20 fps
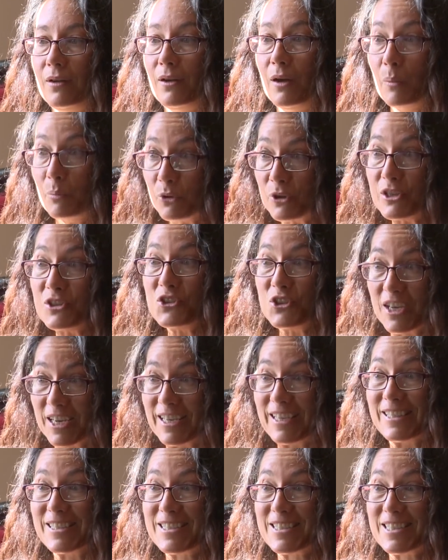
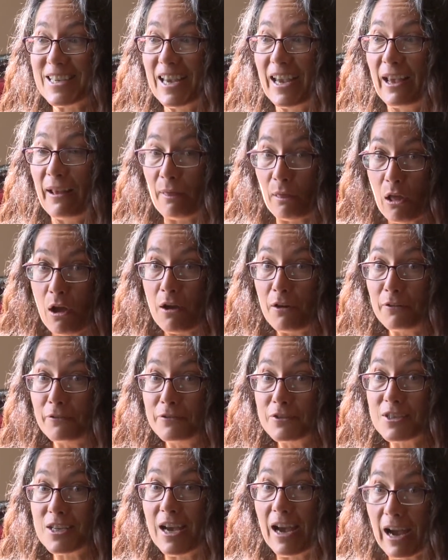appreciates and
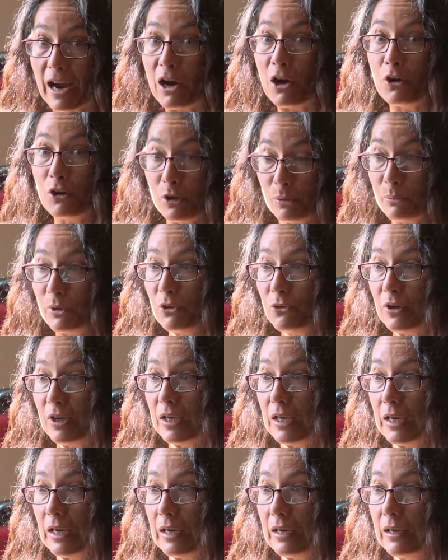loves our
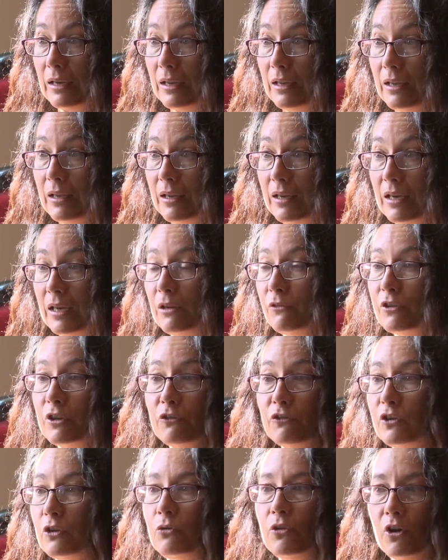community, even
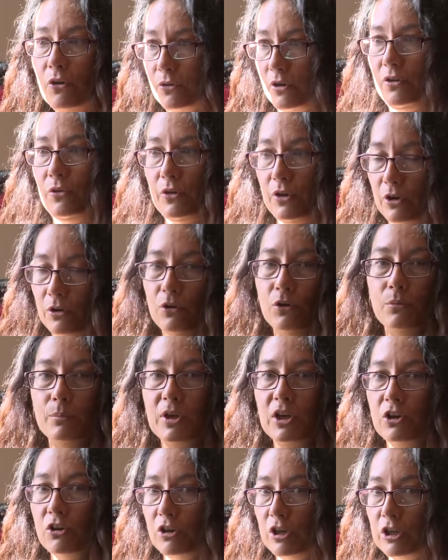if you don't own a home
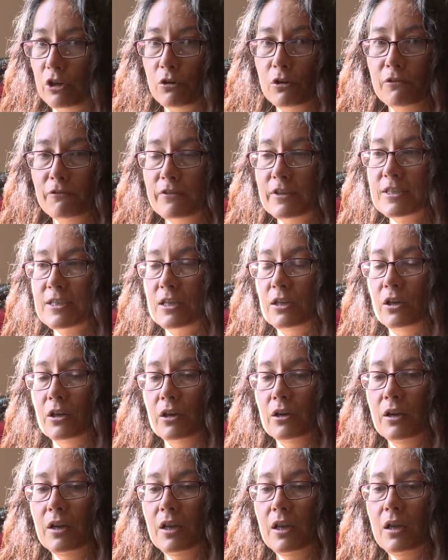here and you're a
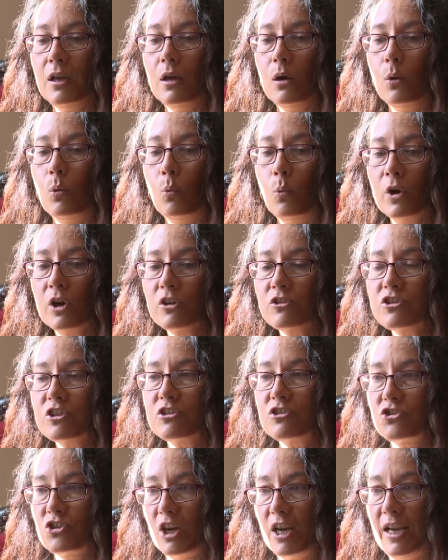visitor. We're
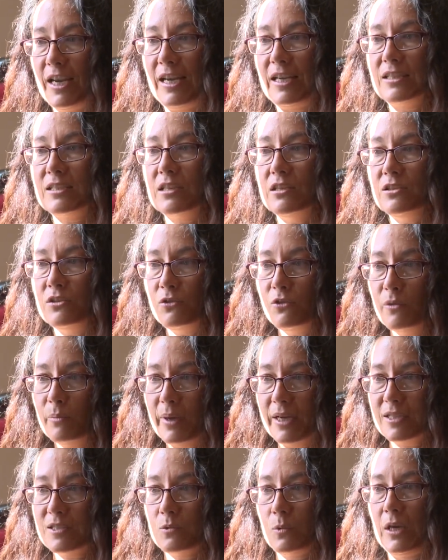just trying to do the
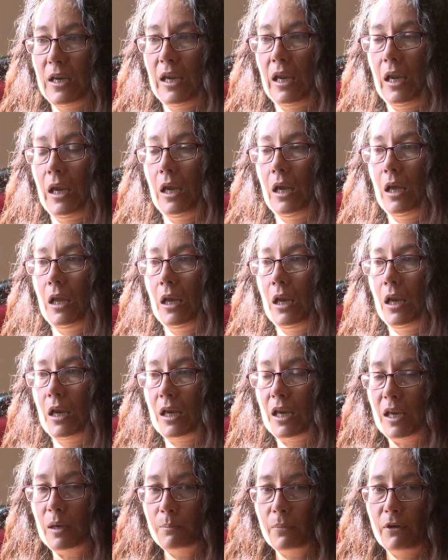best we can and
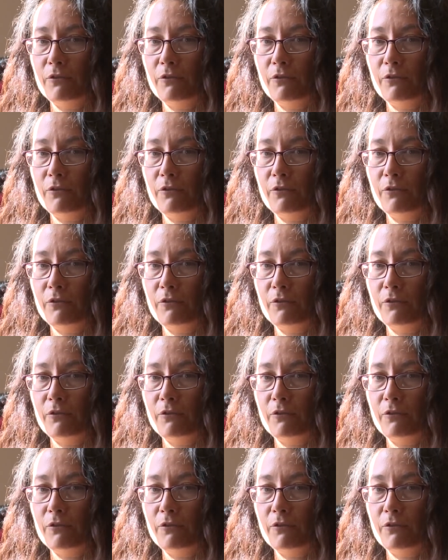keep